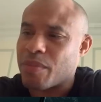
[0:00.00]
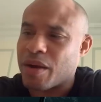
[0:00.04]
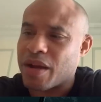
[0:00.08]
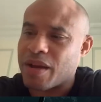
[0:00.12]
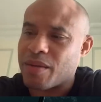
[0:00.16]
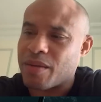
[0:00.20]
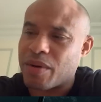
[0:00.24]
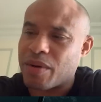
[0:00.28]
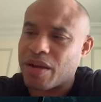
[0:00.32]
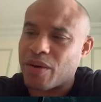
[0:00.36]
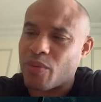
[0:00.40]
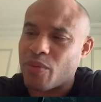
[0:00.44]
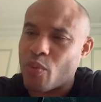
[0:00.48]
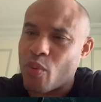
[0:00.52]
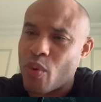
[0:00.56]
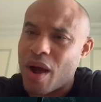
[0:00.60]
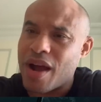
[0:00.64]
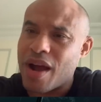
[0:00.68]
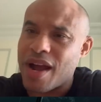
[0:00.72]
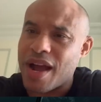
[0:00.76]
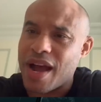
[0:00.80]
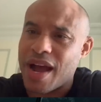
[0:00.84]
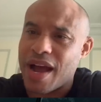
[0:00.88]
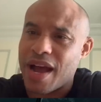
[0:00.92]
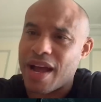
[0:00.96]
by, by
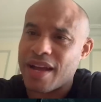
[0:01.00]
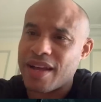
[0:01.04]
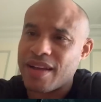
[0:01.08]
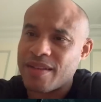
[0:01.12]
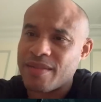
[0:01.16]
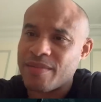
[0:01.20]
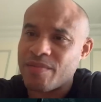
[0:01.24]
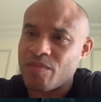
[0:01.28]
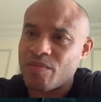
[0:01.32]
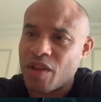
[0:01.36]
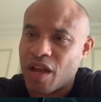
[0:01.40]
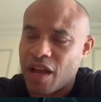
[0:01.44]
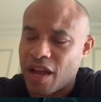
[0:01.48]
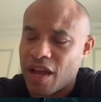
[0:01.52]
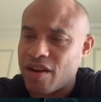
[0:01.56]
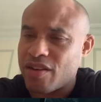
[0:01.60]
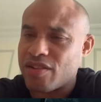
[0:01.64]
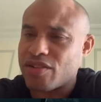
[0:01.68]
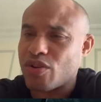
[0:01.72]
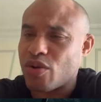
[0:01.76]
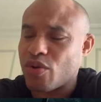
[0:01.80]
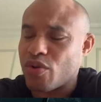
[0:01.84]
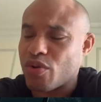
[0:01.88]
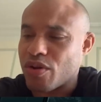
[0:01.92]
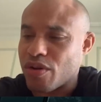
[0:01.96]
one guy.
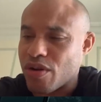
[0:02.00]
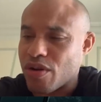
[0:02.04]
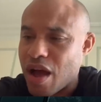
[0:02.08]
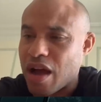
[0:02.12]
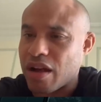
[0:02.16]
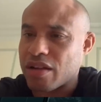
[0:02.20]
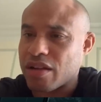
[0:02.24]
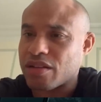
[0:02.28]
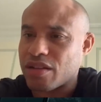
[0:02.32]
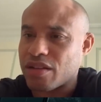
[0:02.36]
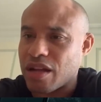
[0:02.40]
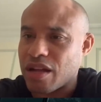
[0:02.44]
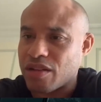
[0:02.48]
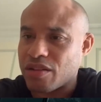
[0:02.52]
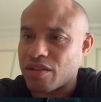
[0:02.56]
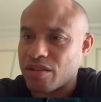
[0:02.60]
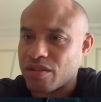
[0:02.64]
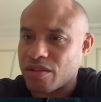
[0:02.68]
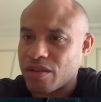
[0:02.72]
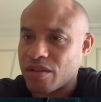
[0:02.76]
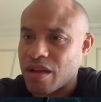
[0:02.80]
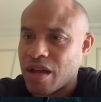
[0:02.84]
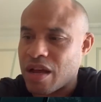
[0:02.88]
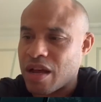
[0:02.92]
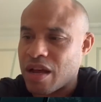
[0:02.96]
Henry's hmm. over knocked
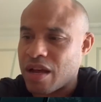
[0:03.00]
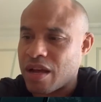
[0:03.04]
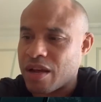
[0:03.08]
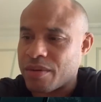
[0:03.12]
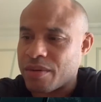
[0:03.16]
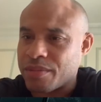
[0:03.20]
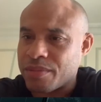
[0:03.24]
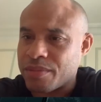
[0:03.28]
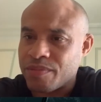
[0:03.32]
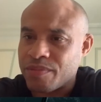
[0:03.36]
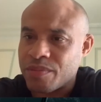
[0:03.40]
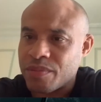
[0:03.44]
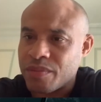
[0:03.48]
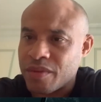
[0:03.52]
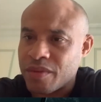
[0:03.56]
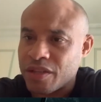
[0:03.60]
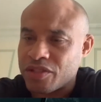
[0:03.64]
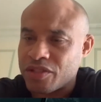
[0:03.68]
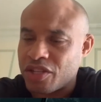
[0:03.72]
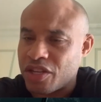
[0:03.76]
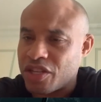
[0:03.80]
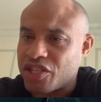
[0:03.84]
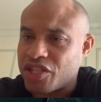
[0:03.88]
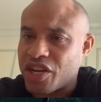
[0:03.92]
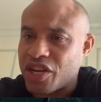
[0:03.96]
uh,
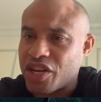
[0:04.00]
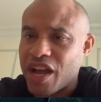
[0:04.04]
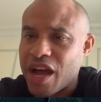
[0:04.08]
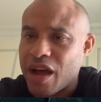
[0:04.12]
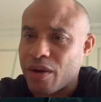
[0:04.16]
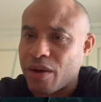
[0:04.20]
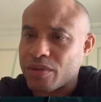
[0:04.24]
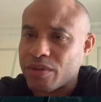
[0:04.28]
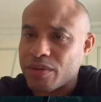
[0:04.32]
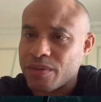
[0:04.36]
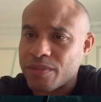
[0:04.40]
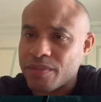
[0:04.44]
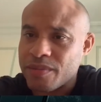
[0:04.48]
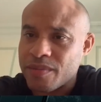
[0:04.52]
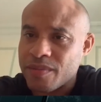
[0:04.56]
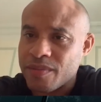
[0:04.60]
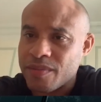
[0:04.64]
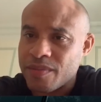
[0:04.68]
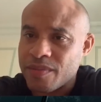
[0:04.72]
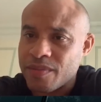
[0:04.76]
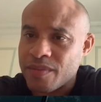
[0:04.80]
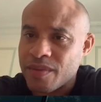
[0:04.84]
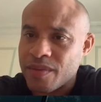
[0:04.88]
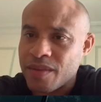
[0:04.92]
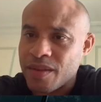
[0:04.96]
TJ out,
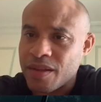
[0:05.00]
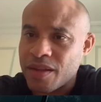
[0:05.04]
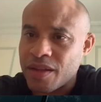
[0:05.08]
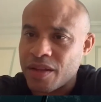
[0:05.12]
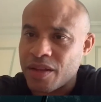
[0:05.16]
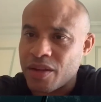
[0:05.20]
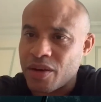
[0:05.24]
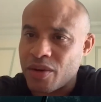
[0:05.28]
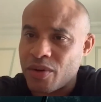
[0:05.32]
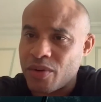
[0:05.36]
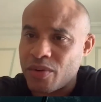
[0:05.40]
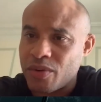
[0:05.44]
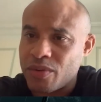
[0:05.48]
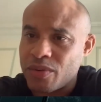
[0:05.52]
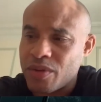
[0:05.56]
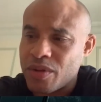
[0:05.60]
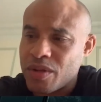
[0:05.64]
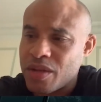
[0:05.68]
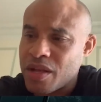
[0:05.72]
you know,